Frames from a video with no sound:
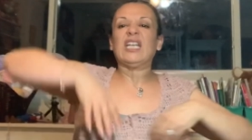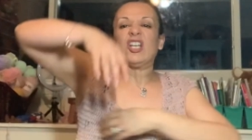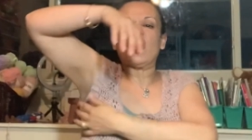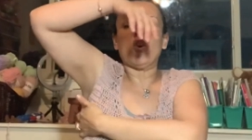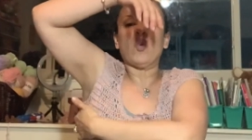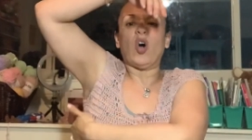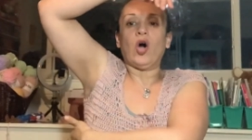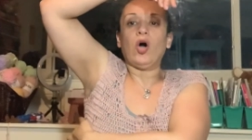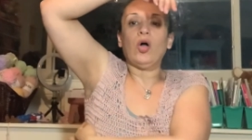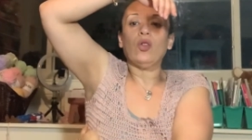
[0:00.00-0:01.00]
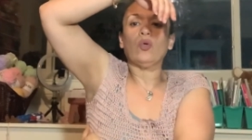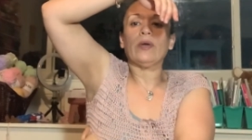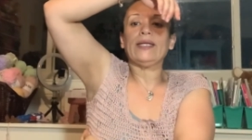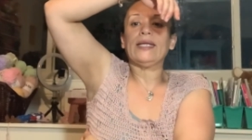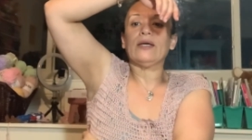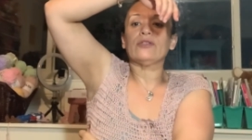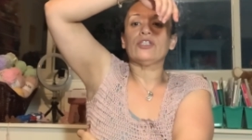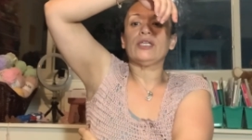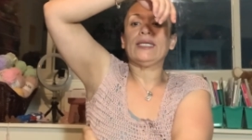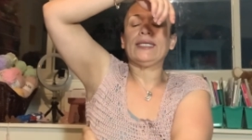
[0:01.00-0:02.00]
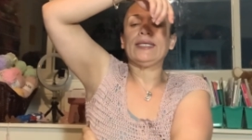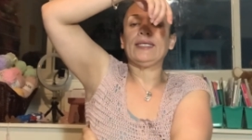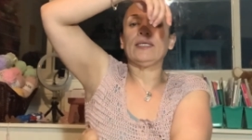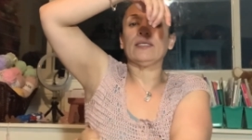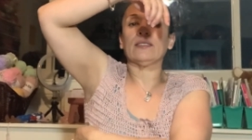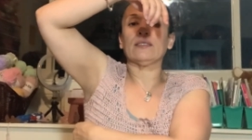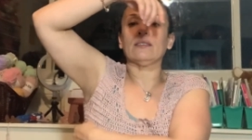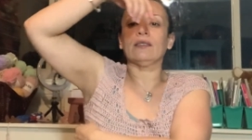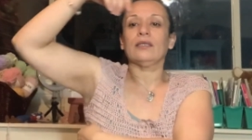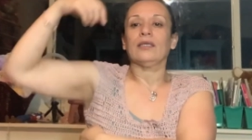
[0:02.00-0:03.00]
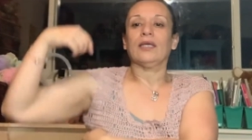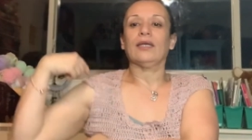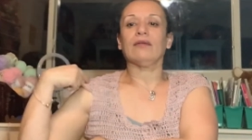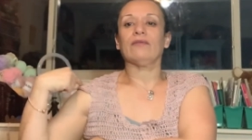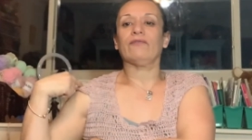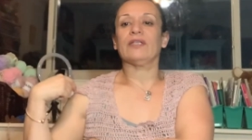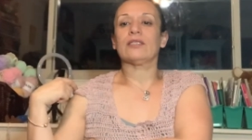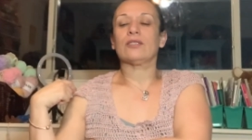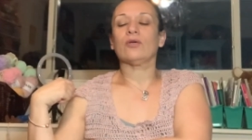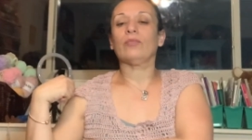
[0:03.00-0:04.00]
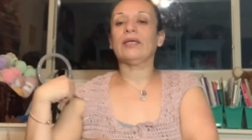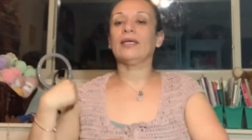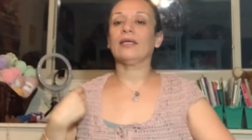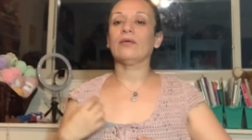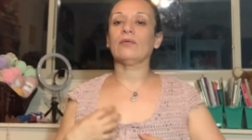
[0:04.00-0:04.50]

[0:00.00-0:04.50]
go all the way down to here and fit so big and